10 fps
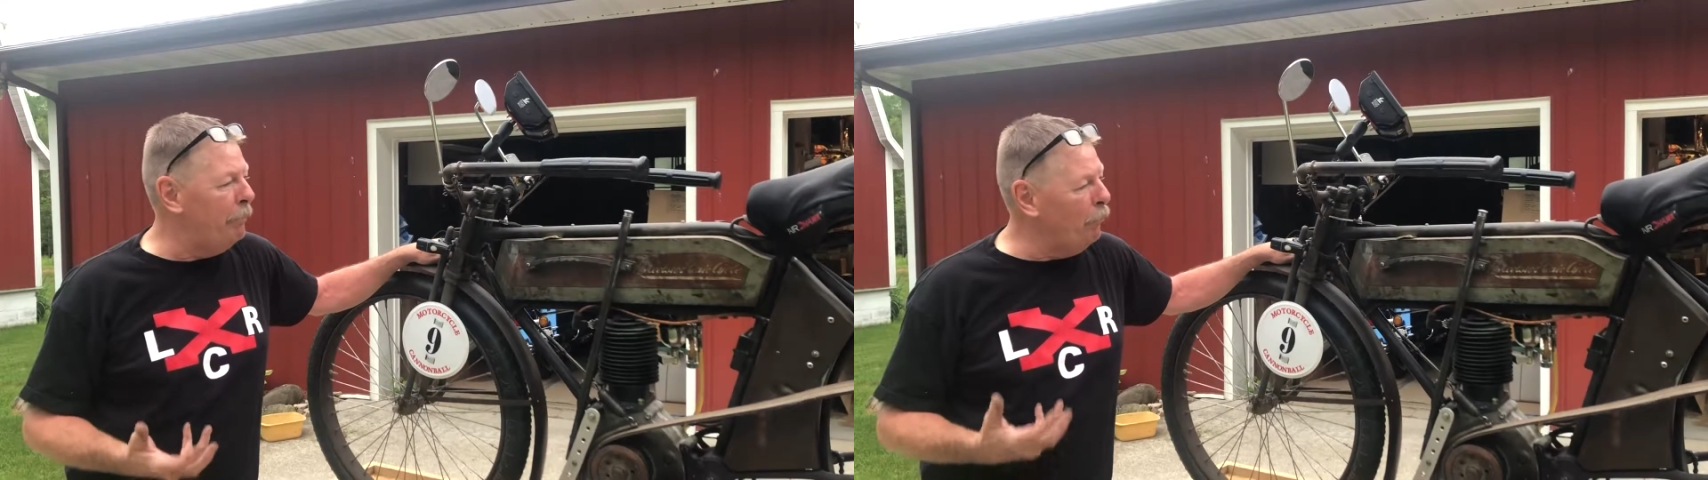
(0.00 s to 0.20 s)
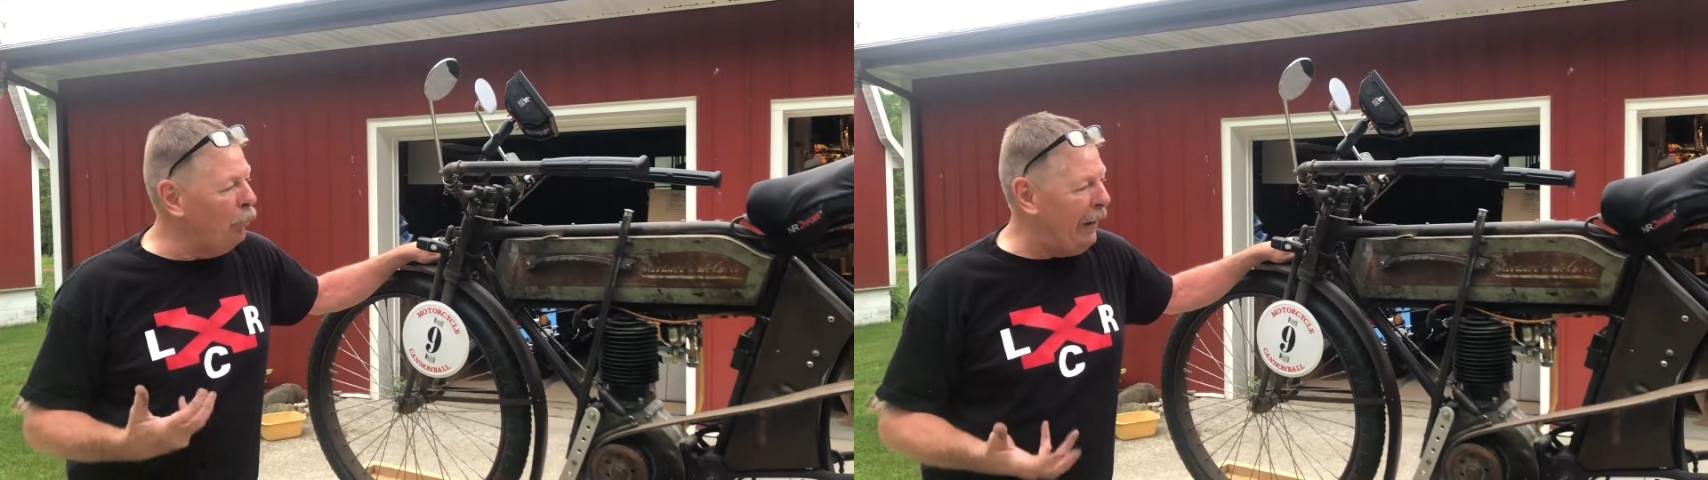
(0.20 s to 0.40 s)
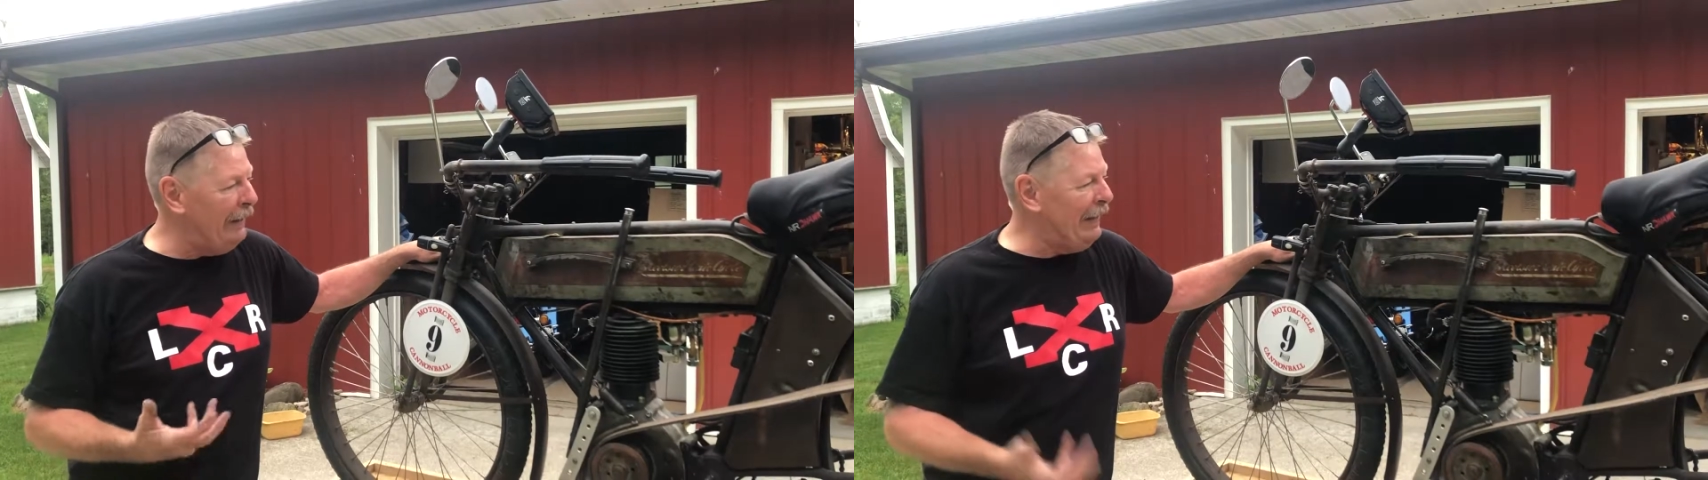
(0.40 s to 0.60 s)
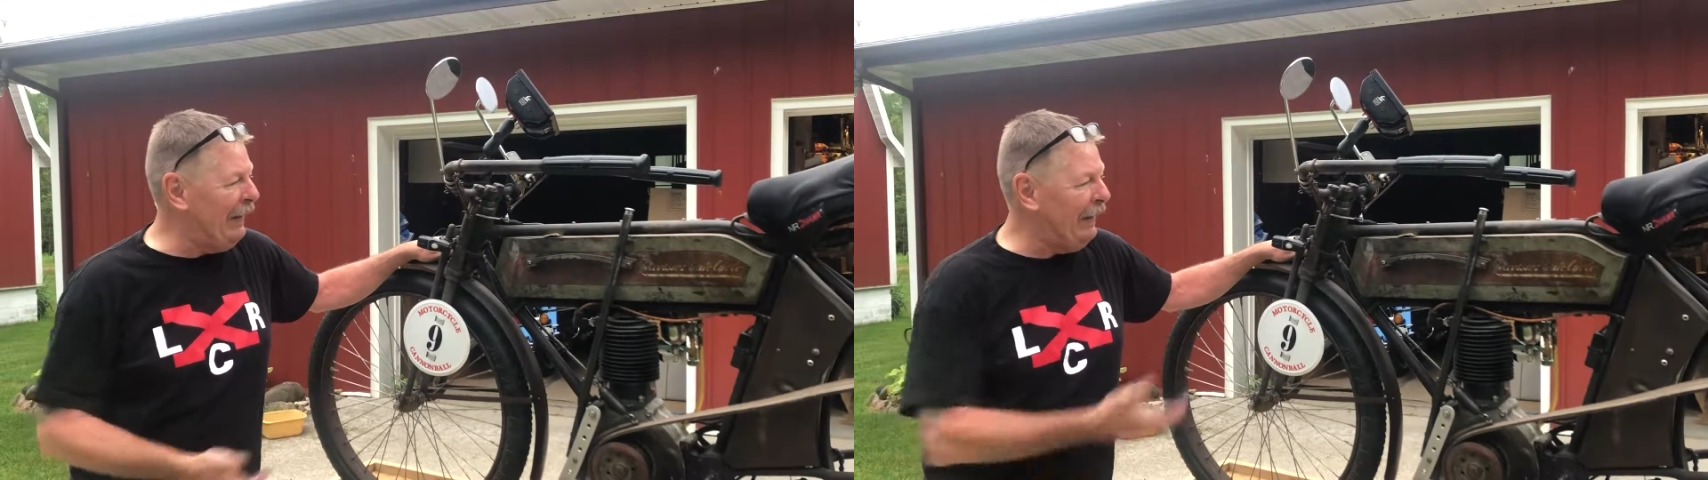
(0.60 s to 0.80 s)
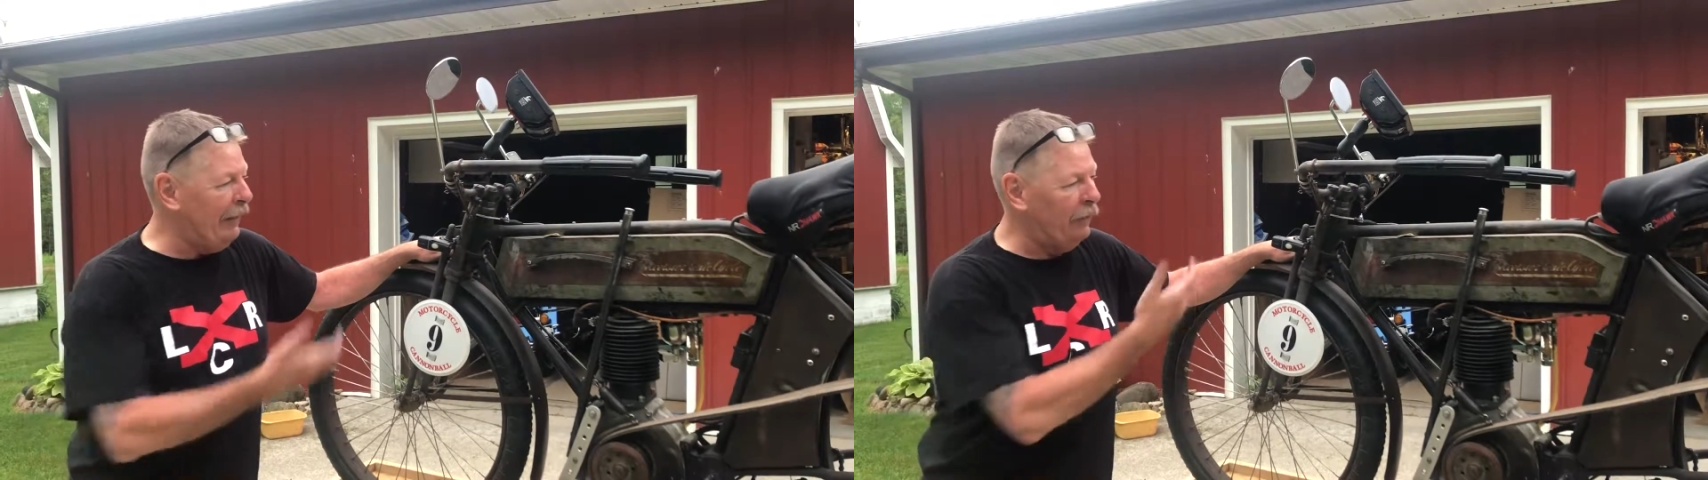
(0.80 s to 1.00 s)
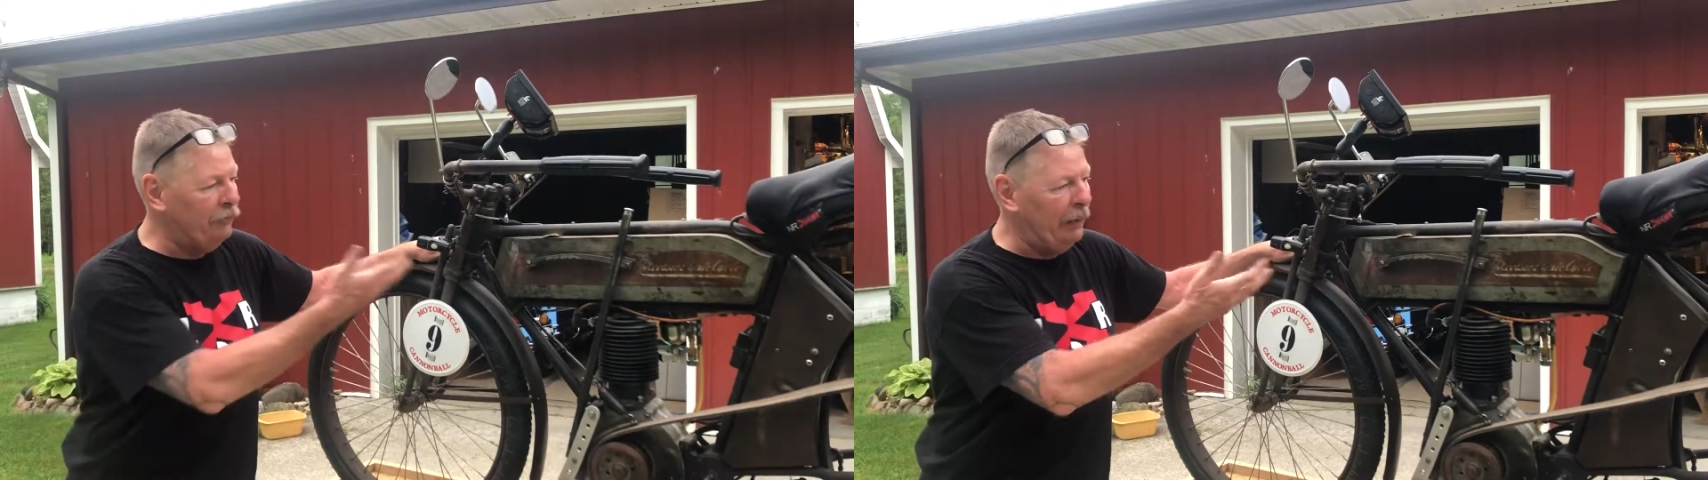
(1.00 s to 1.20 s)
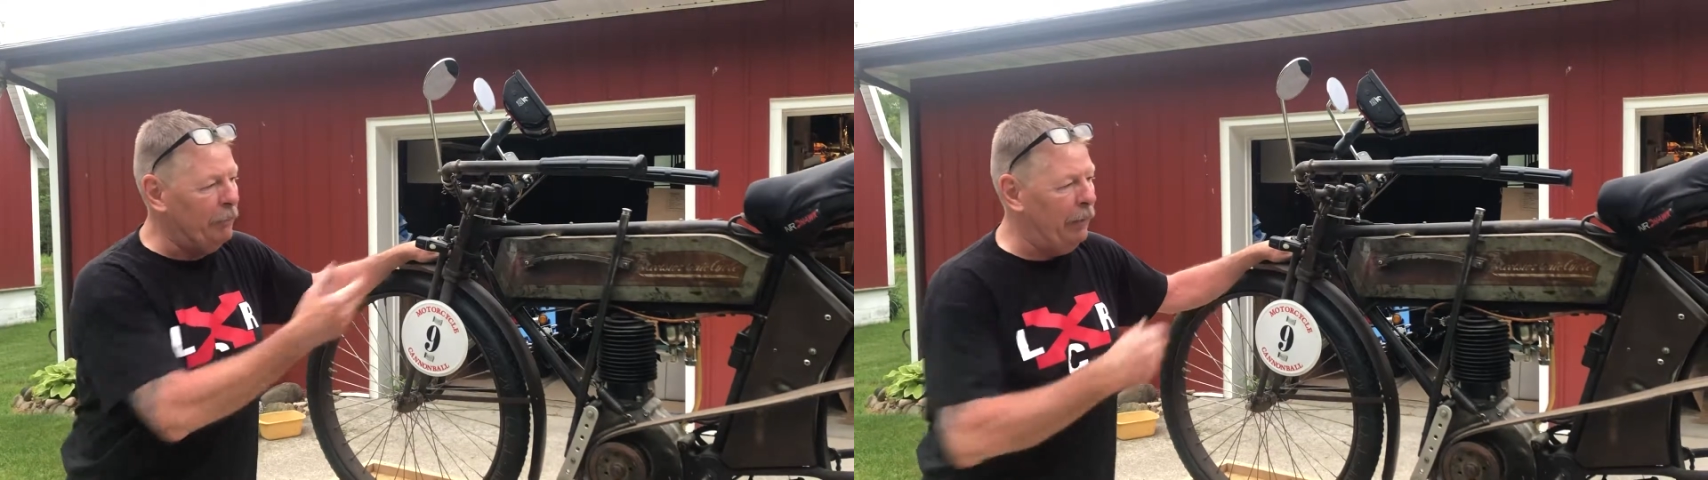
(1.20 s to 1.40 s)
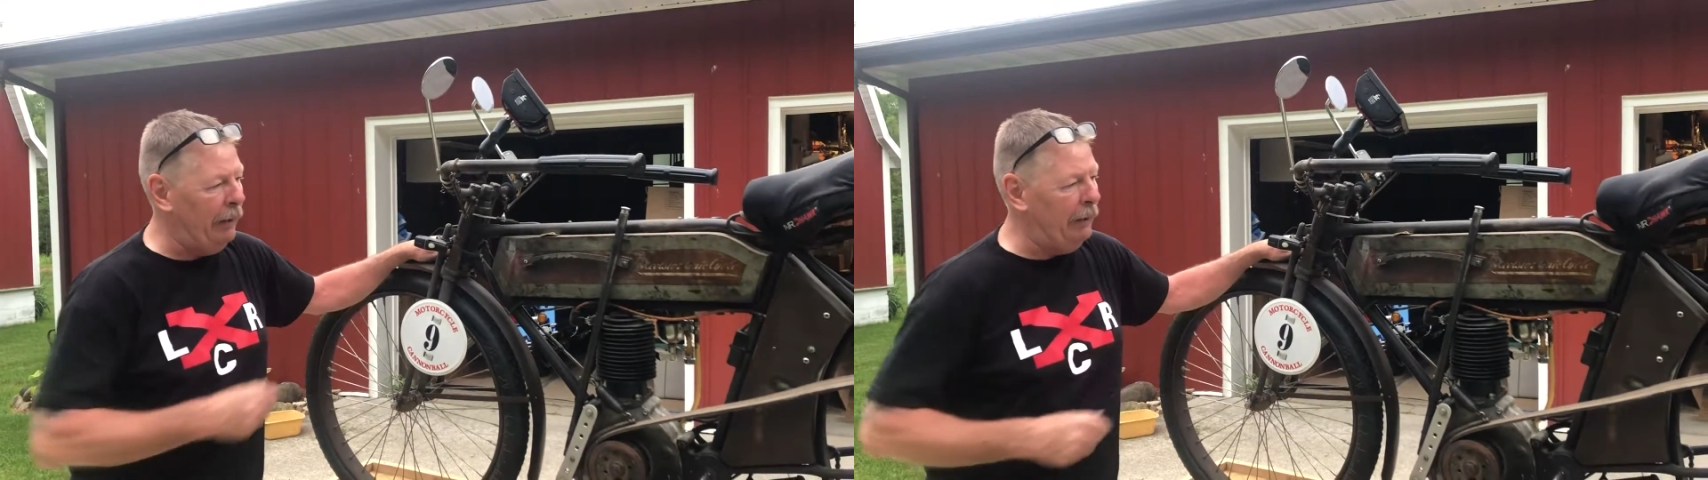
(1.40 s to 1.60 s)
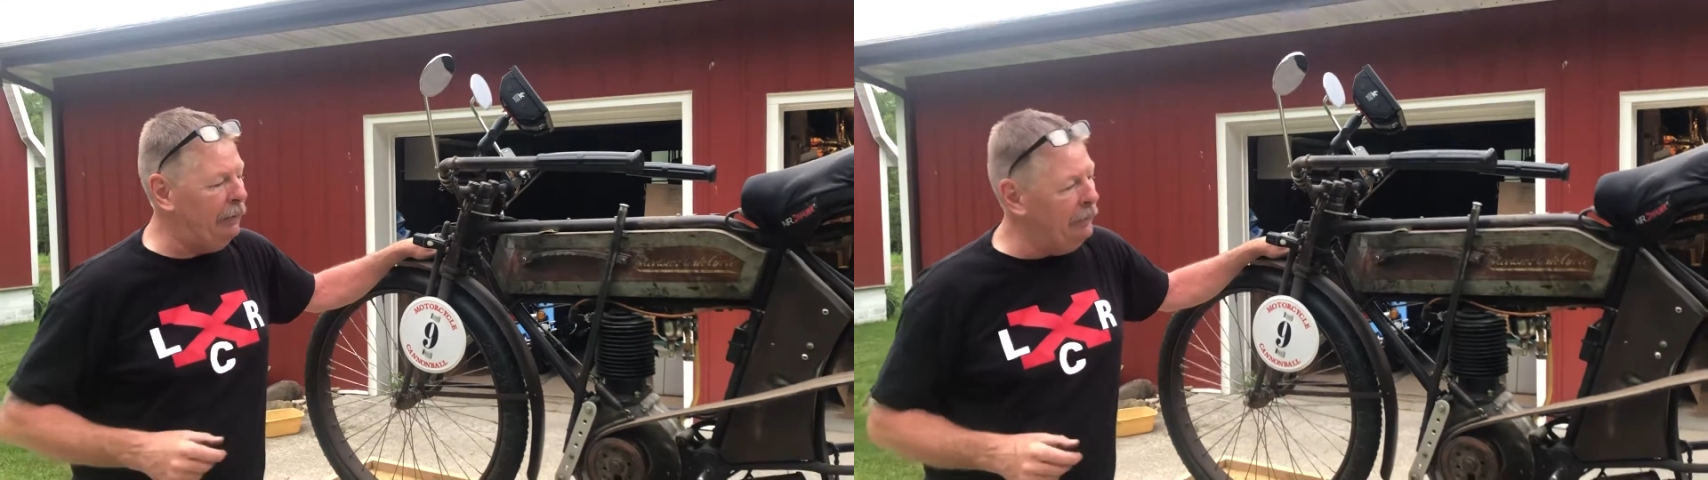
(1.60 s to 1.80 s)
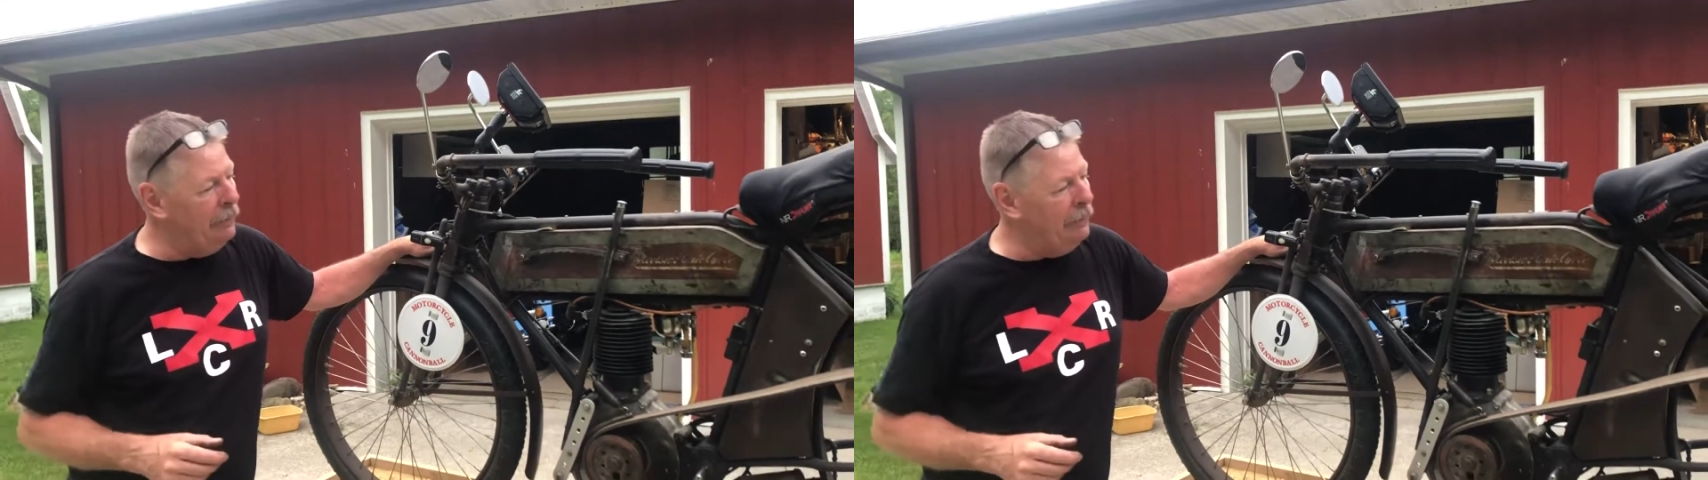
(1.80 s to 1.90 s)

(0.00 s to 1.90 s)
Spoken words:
ride again on the same bike.